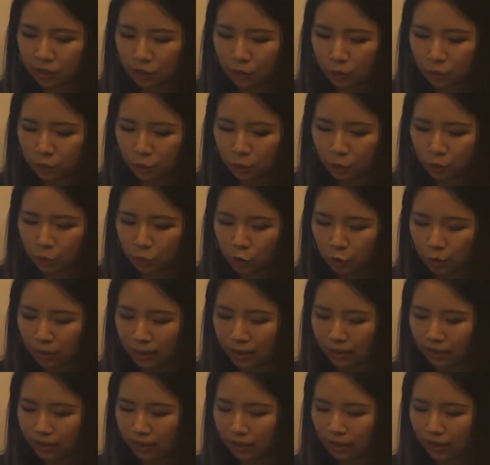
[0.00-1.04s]
used to
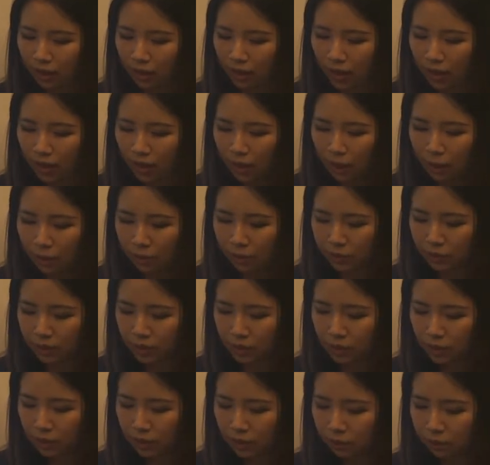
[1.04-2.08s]
treat
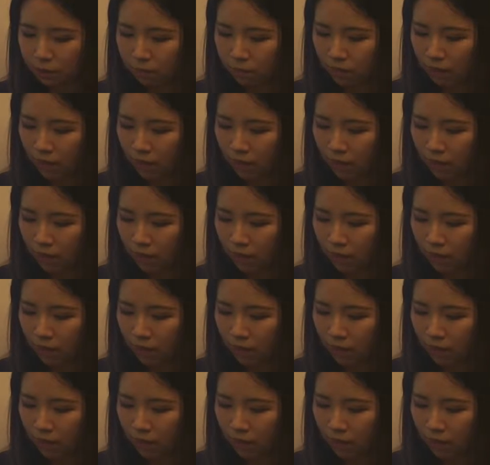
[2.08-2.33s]
hypertension.